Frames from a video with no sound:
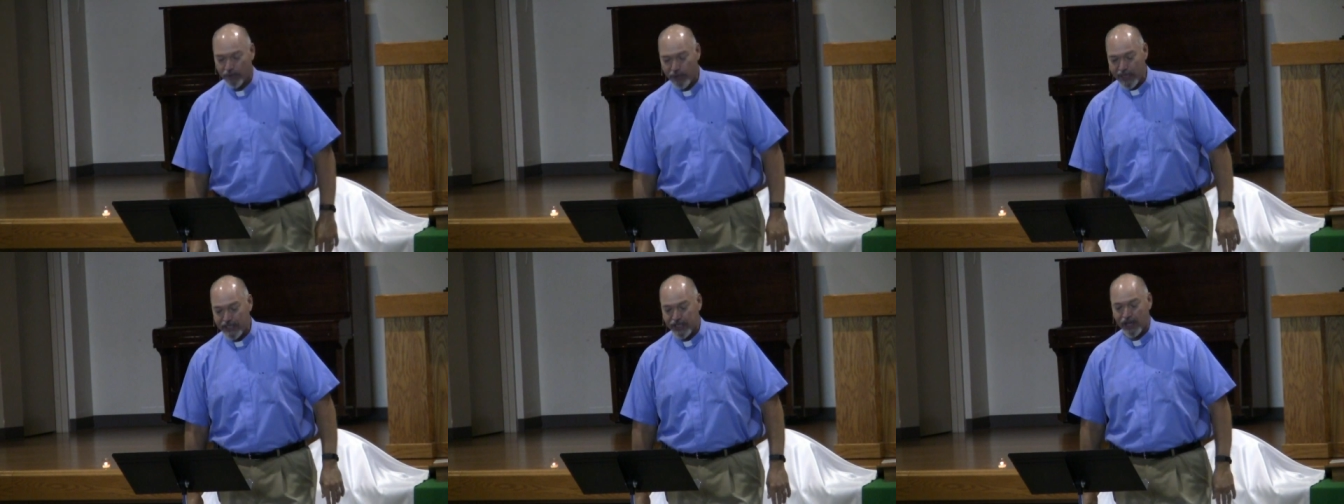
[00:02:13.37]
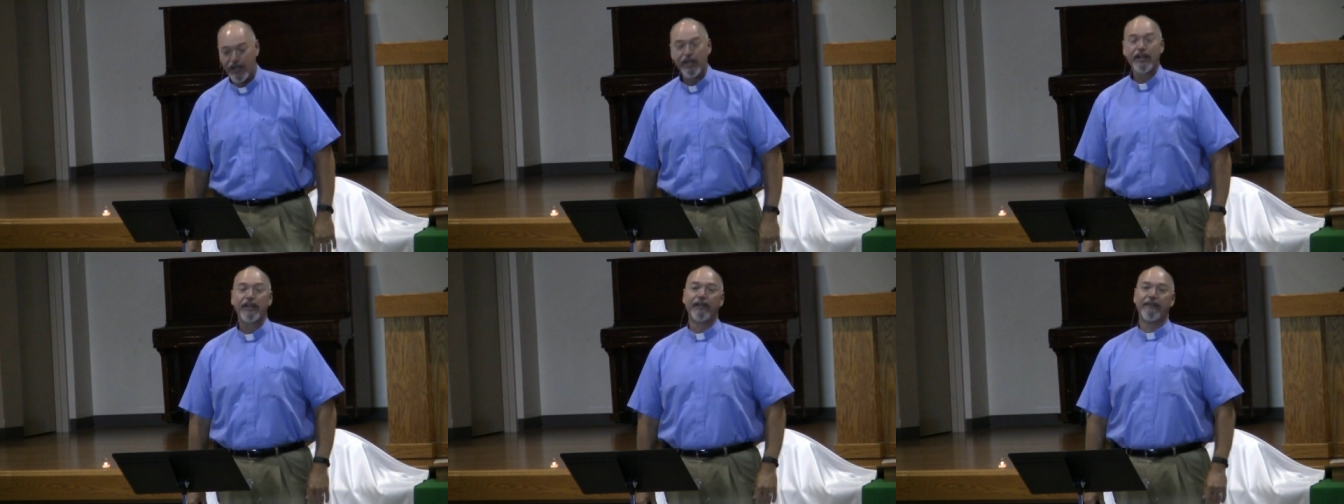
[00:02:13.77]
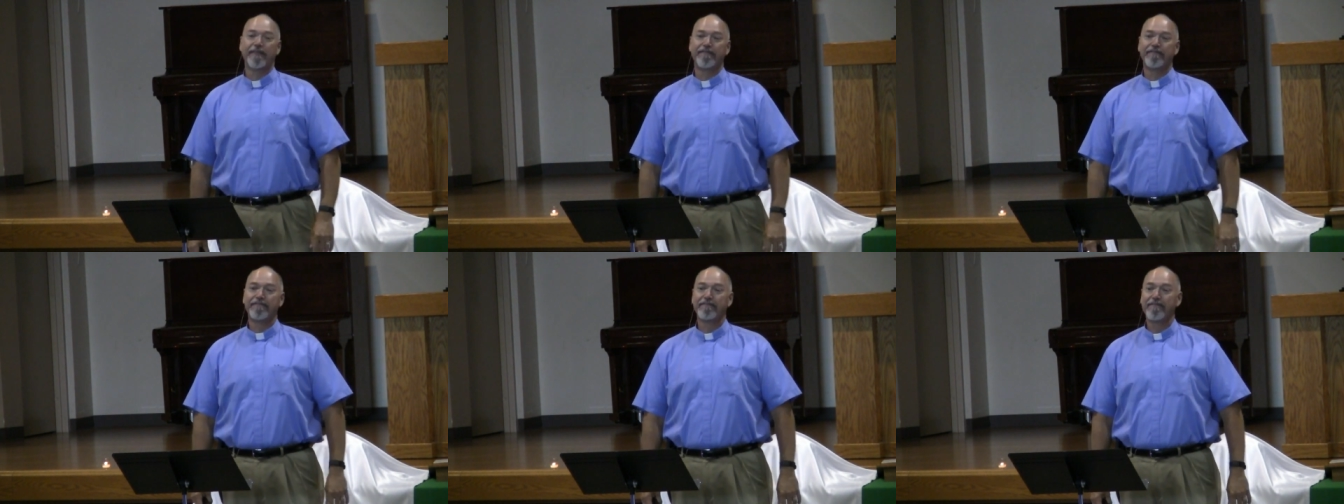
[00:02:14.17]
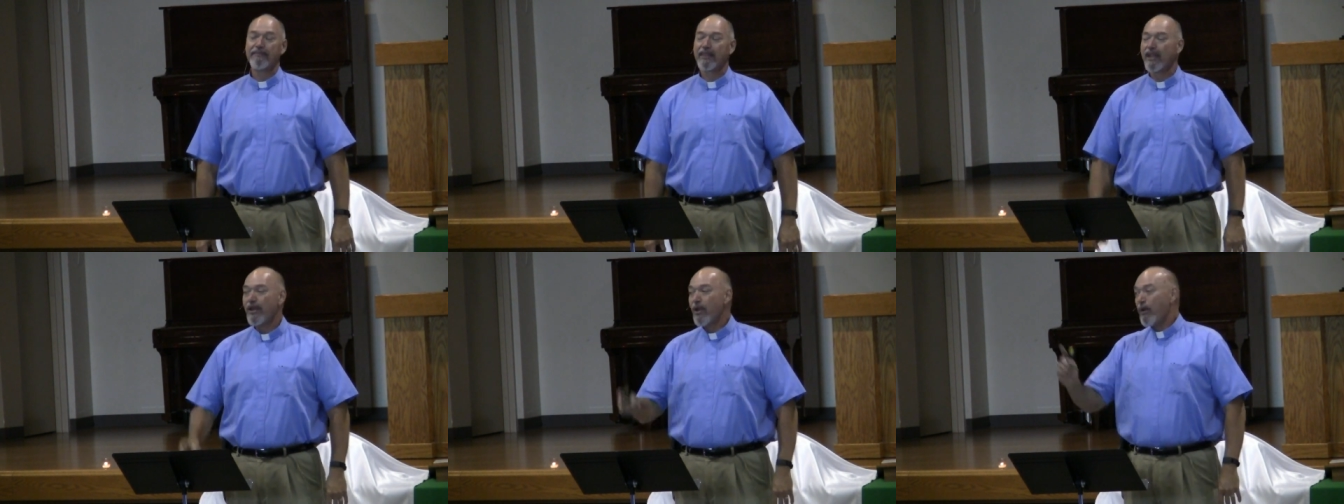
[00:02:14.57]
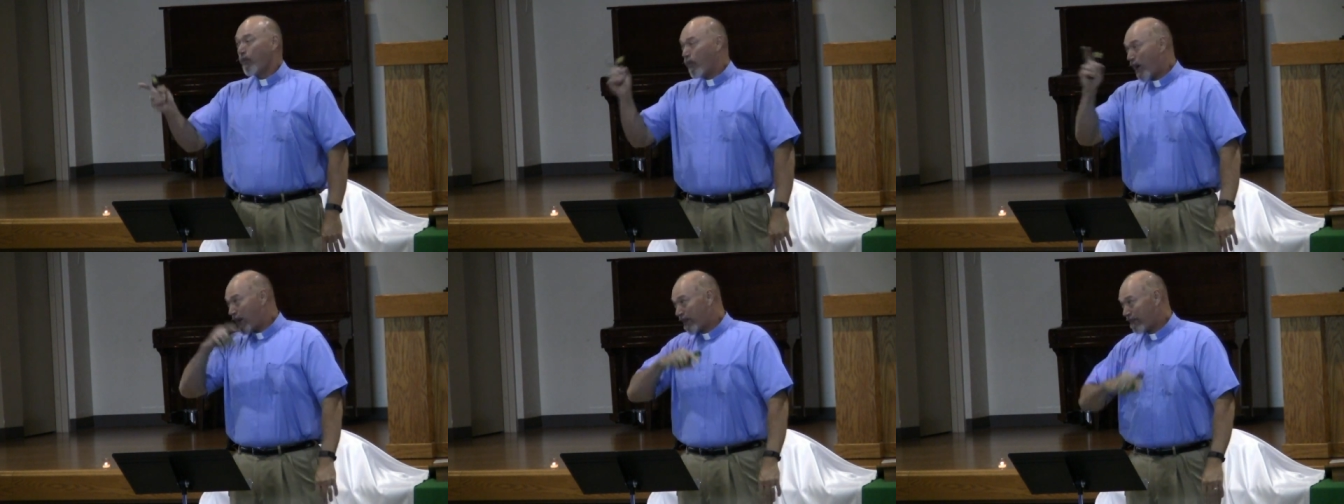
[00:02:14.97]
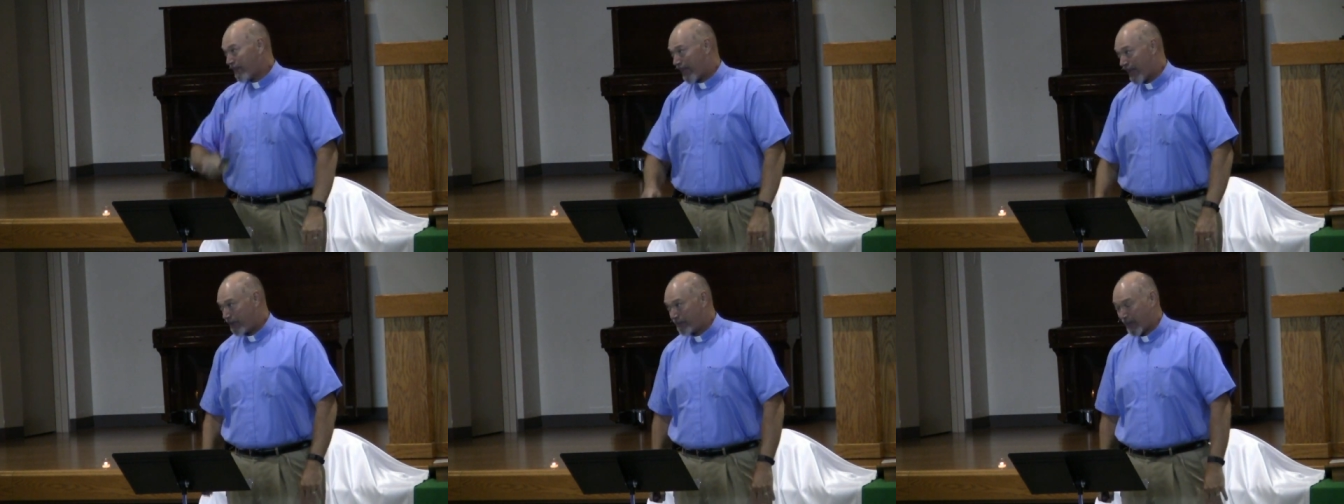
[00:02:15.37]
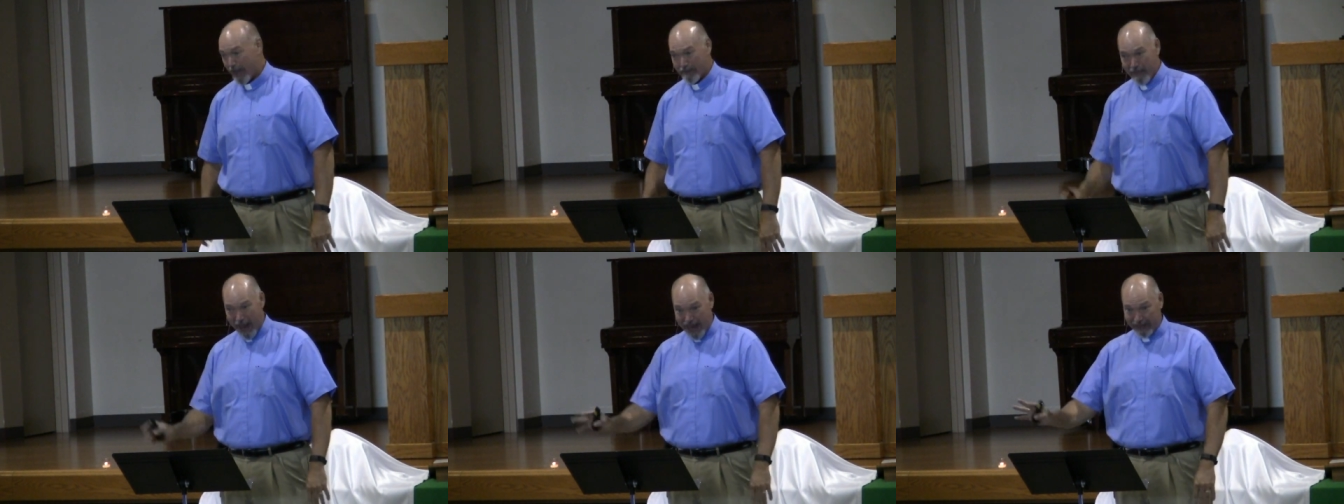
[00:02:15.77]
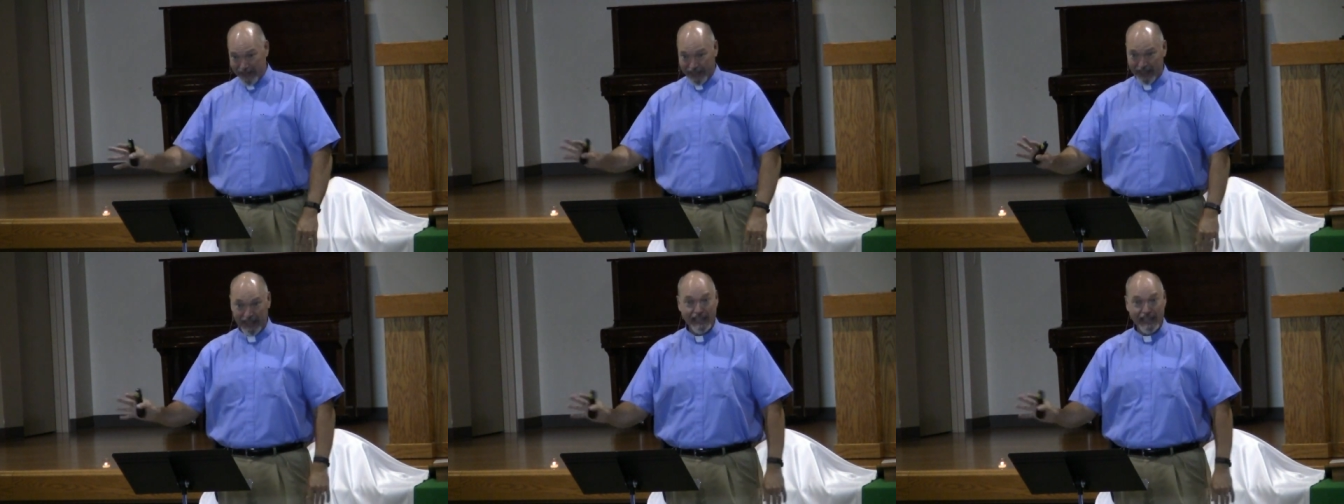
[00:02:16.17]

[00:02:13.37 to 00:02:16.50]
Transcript: return. One of them that made the